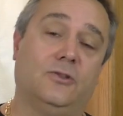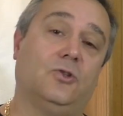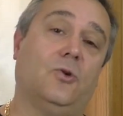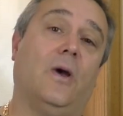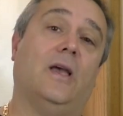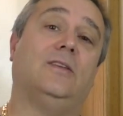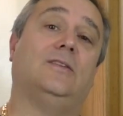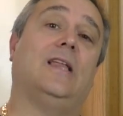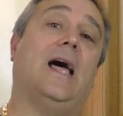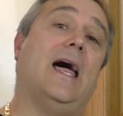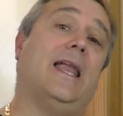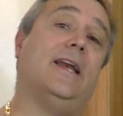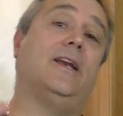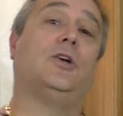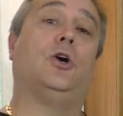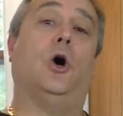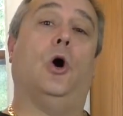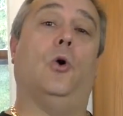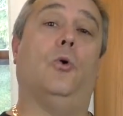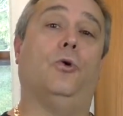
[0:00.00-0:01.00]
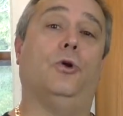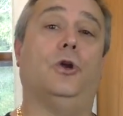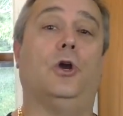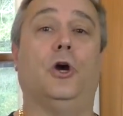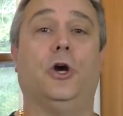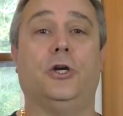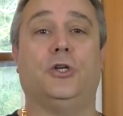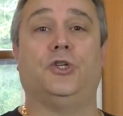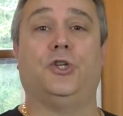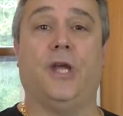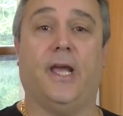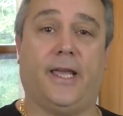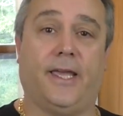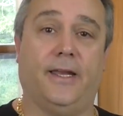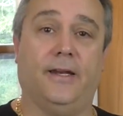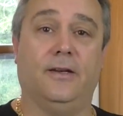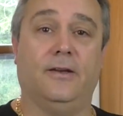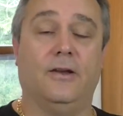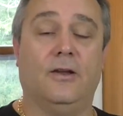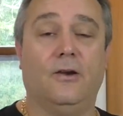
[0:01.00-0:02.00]
So I started coating her
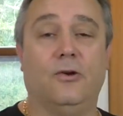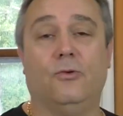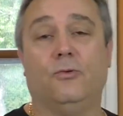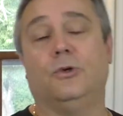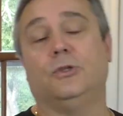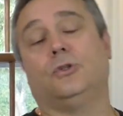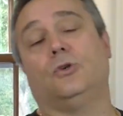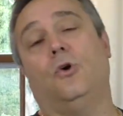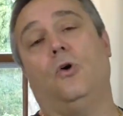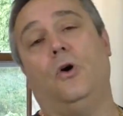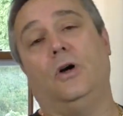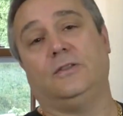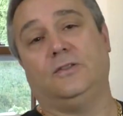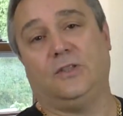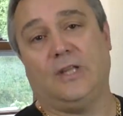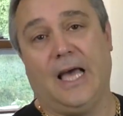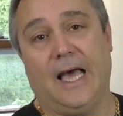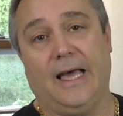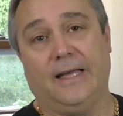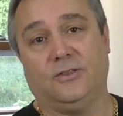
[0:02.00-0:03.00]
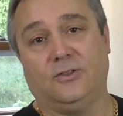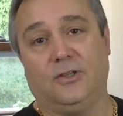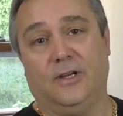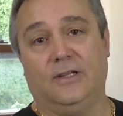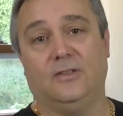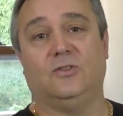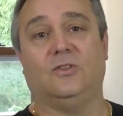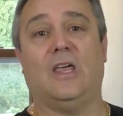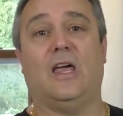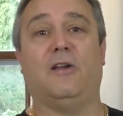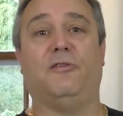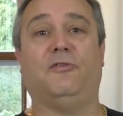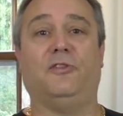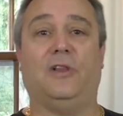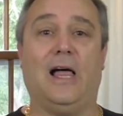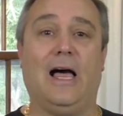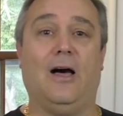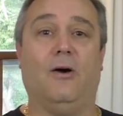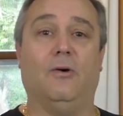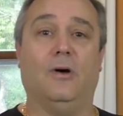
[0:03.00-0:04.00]
chicken with cornstarch instead of
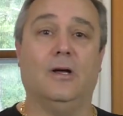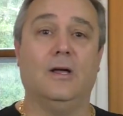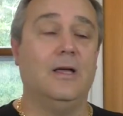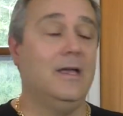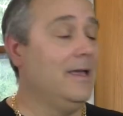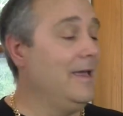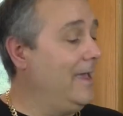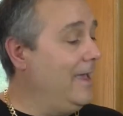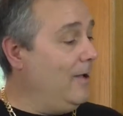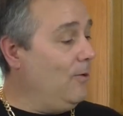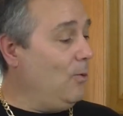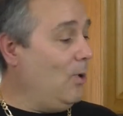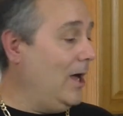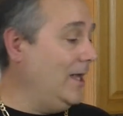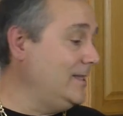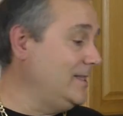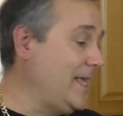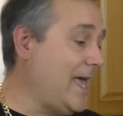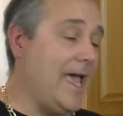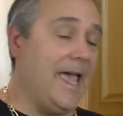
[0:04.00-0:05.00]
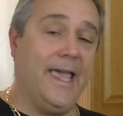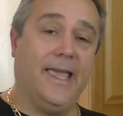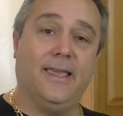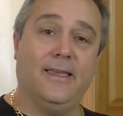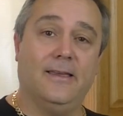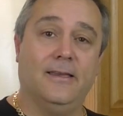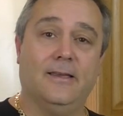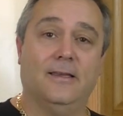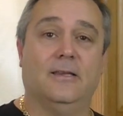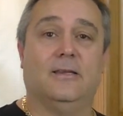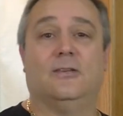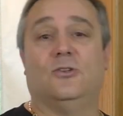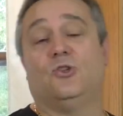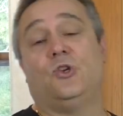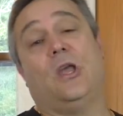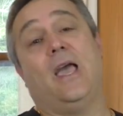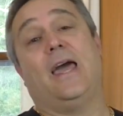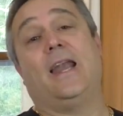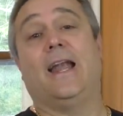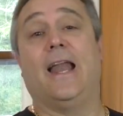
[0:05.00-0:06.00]
flour. And one day,
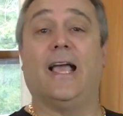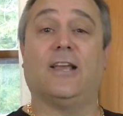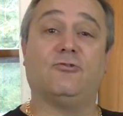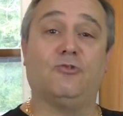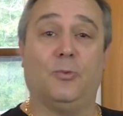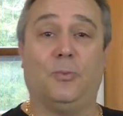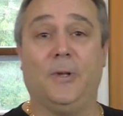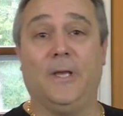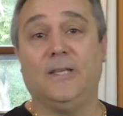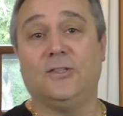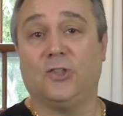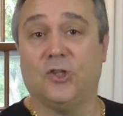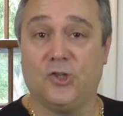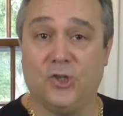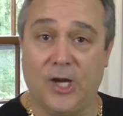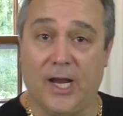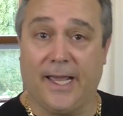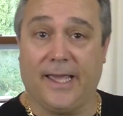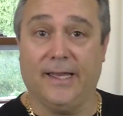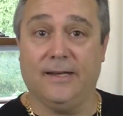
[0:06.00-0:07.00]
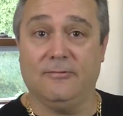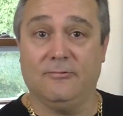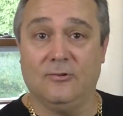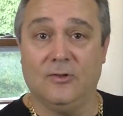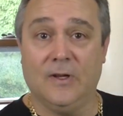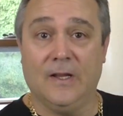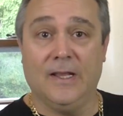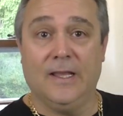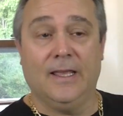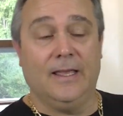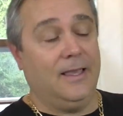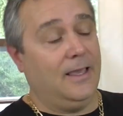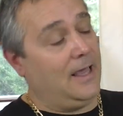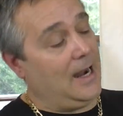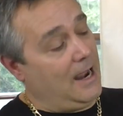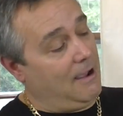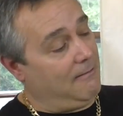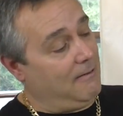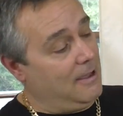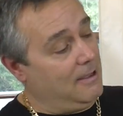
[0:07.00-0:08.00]
she had an extra piece of chicken, and
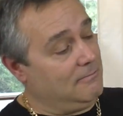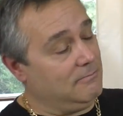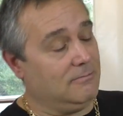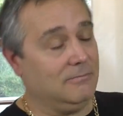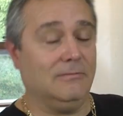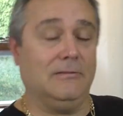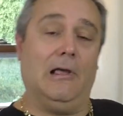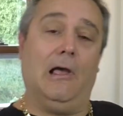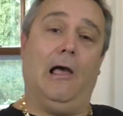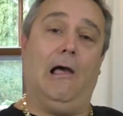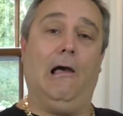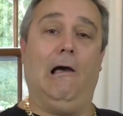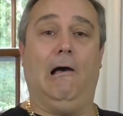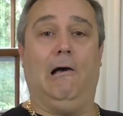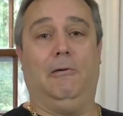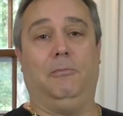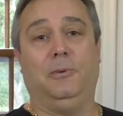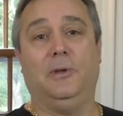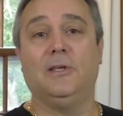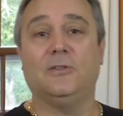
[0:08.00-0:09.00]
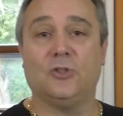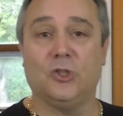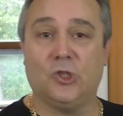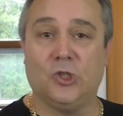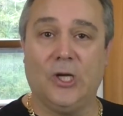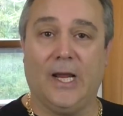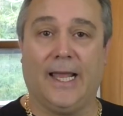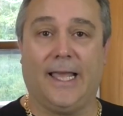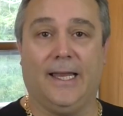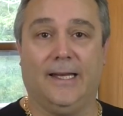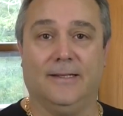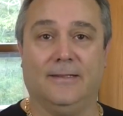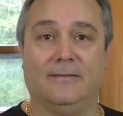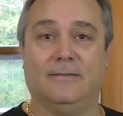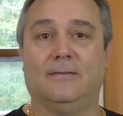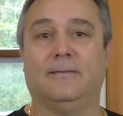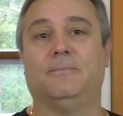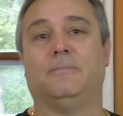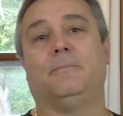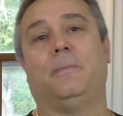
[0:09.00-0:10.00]
I went, oh, a piece of chicken.
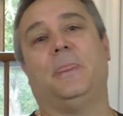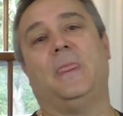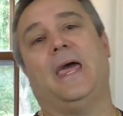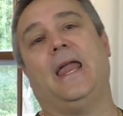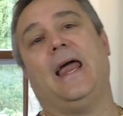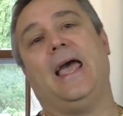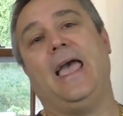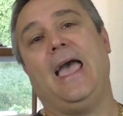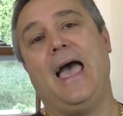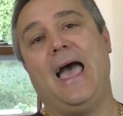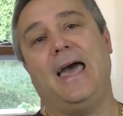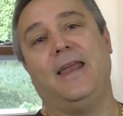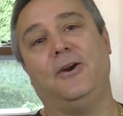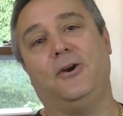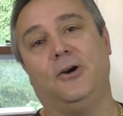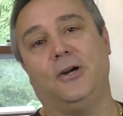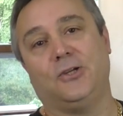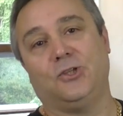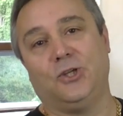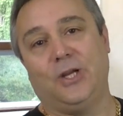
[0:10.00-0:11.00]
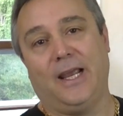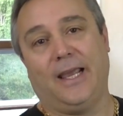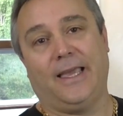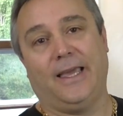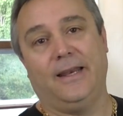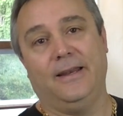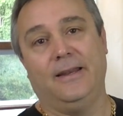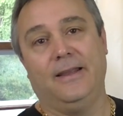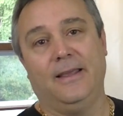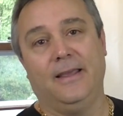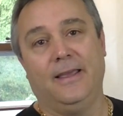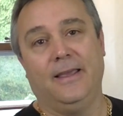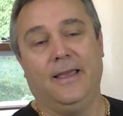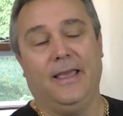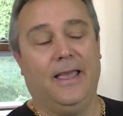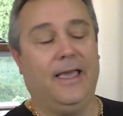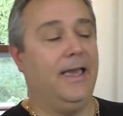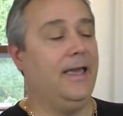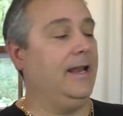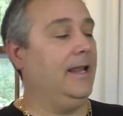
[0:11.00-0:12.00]
And I had her chicken,
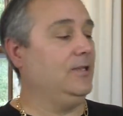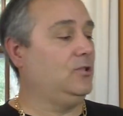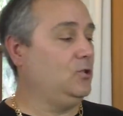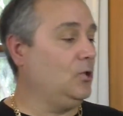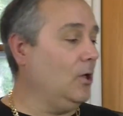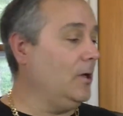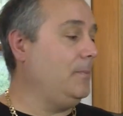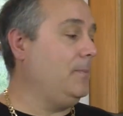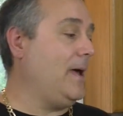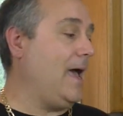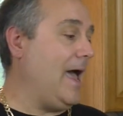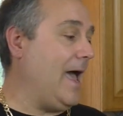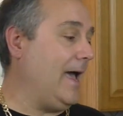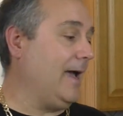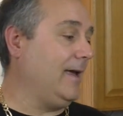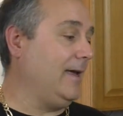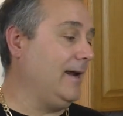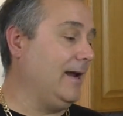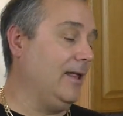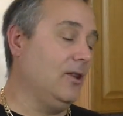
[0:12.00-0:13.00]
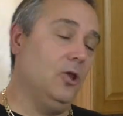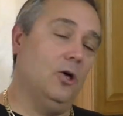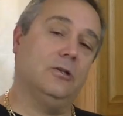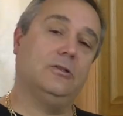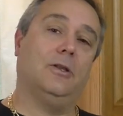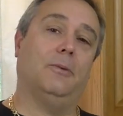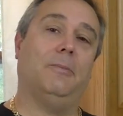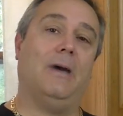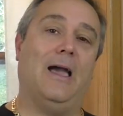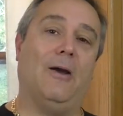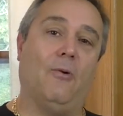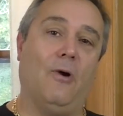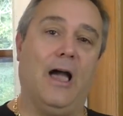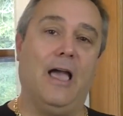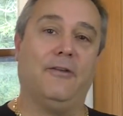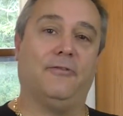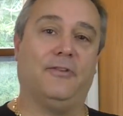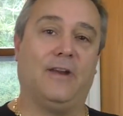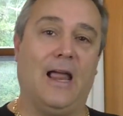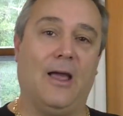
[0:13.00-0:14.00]
and I stood back, and I looked at my
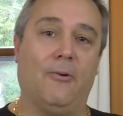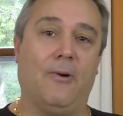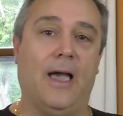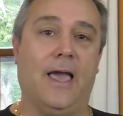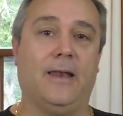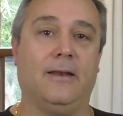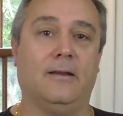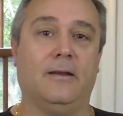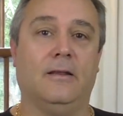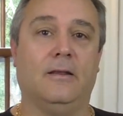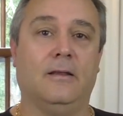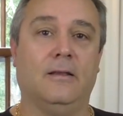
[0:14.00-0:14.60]
wife, and I went,